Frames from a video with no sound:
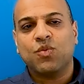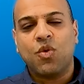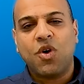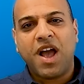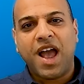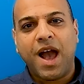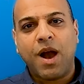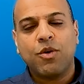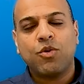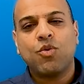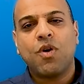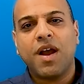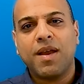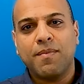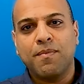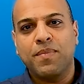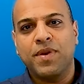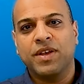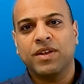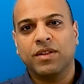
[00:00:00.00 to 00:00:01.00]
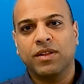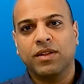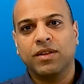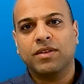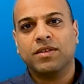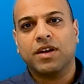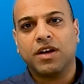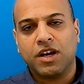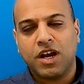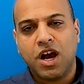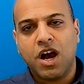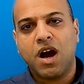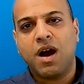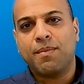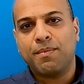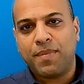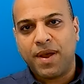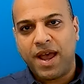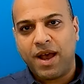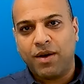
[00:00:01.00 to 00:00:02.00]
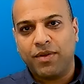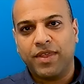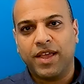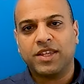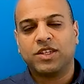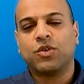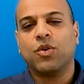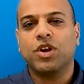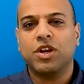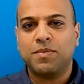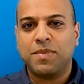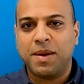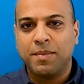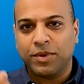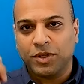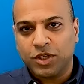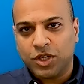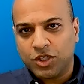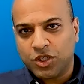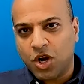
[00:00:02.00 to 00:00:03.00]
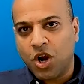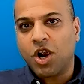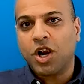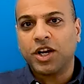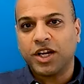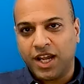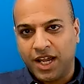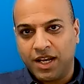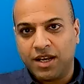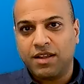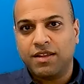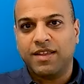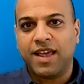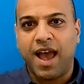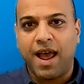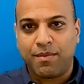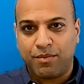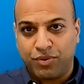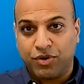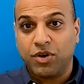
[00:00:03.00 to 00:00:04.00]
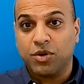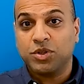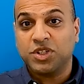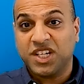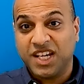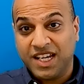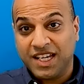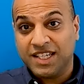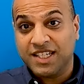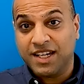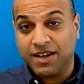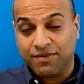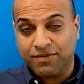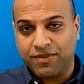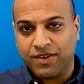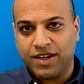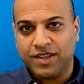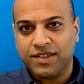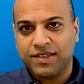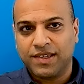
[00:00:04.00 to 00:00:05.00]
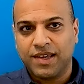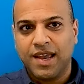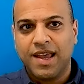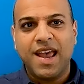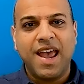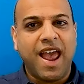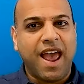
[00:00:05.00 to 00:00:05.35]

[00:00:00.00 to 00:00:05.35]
well, how do I build a compound that's going to be able to target that protein difference,